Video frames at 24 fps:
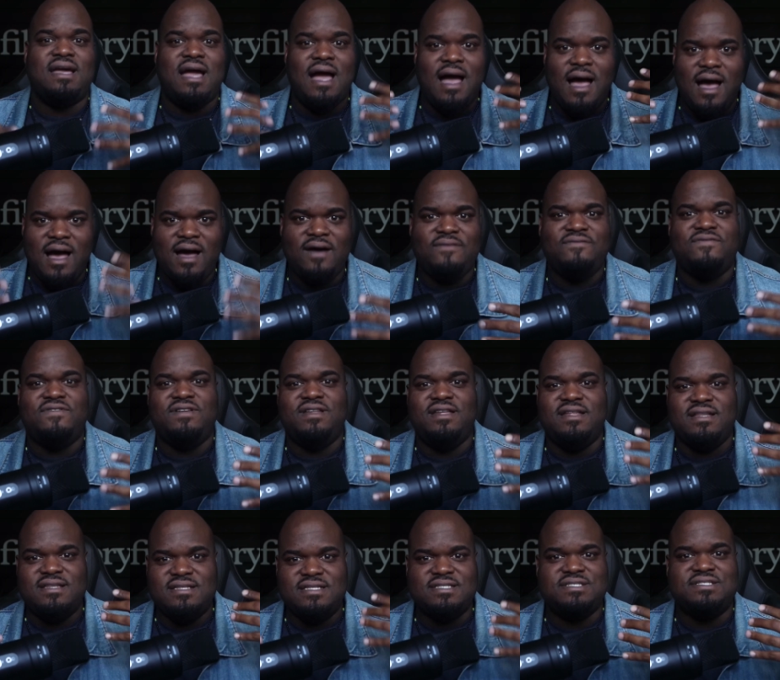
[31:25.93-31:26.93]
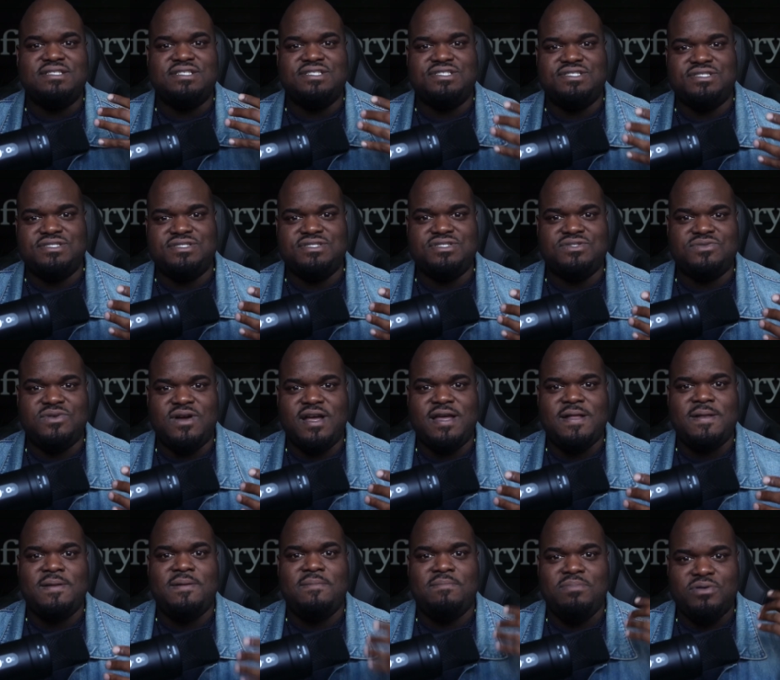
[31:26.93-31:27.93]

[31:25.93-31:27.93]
confident decisions, right?